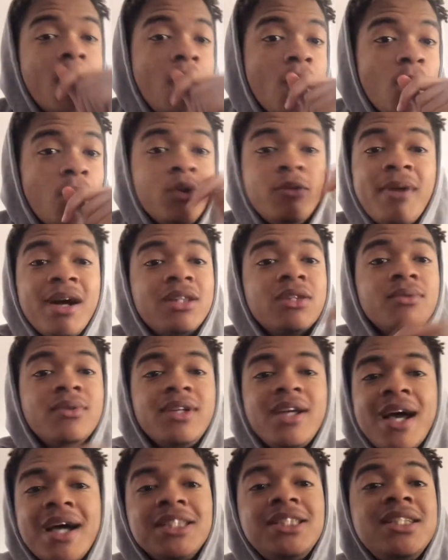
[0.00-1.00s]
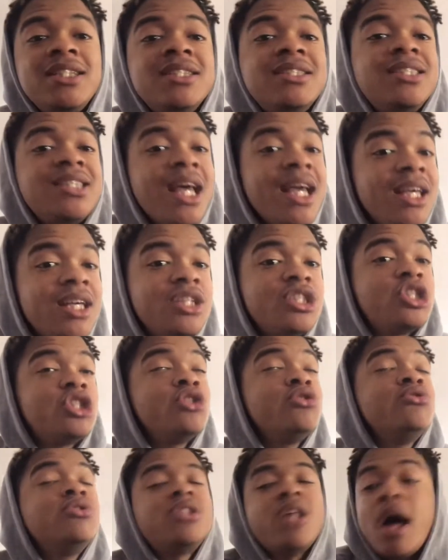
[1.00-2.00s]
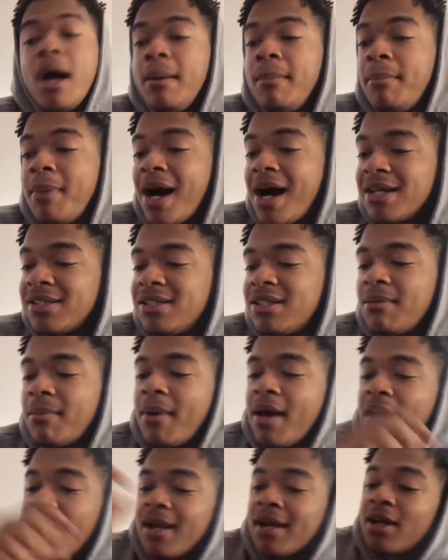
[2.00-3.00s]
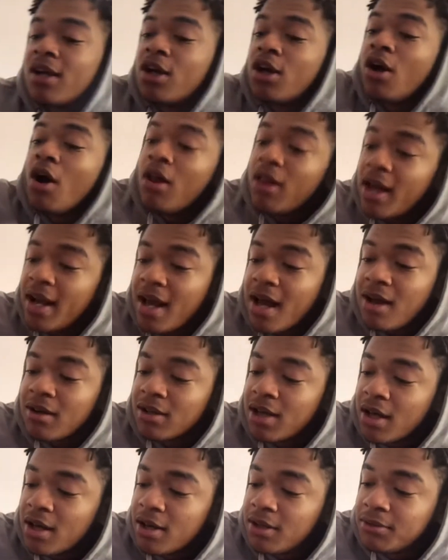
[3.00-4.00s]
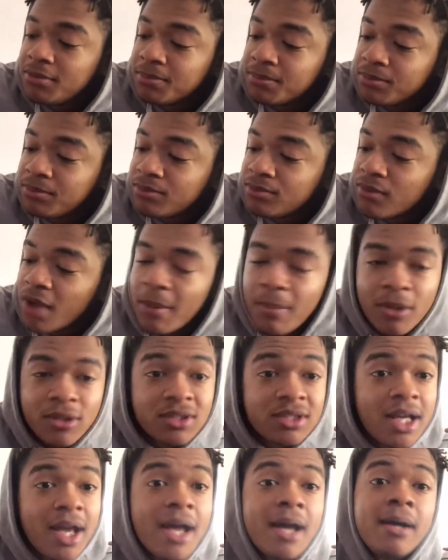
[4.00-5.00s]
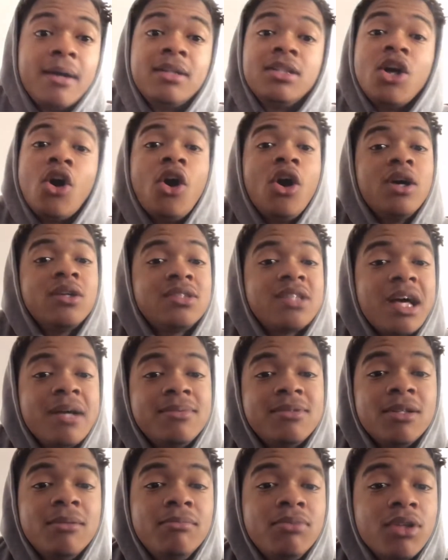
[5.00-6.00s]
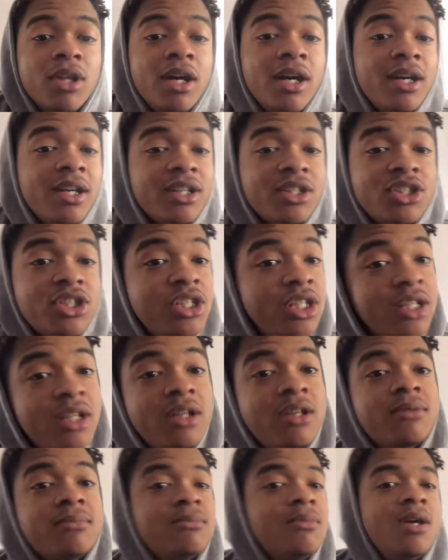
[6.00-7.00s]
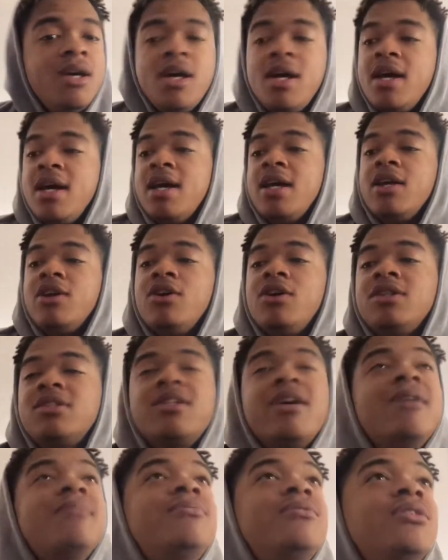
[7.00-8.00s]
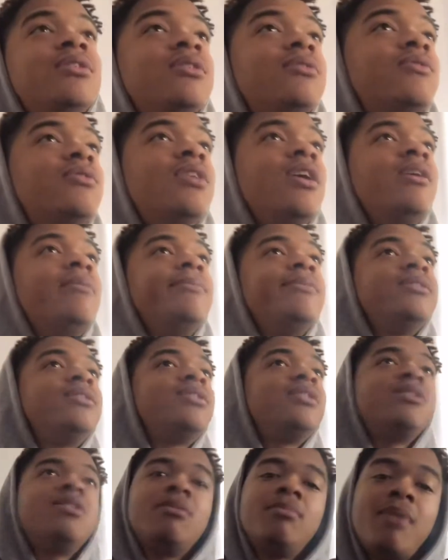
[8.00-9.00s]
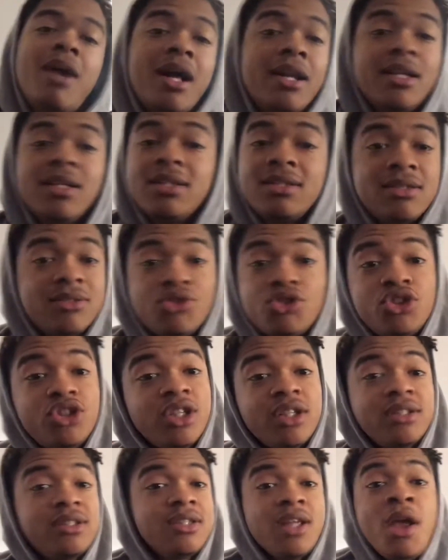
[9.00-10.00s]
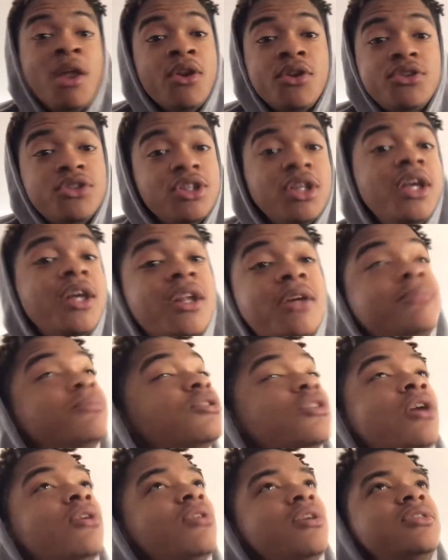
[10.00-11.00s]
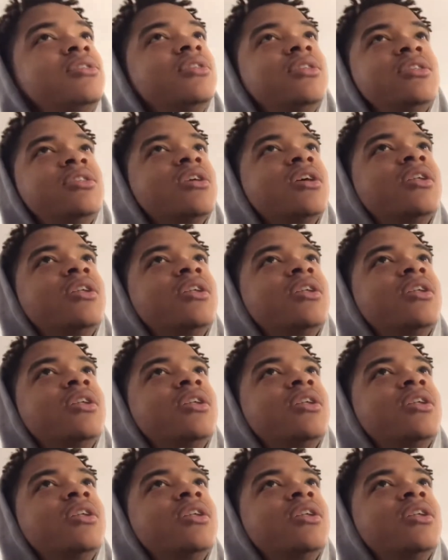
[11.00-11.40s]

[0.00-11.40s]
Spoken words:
we about to react to the Satan shoes unboxing, man. Go lay down, Kato. They supposed to have all types of blood and shit in them. And all types of demons and demonic shit energy in them. So let's get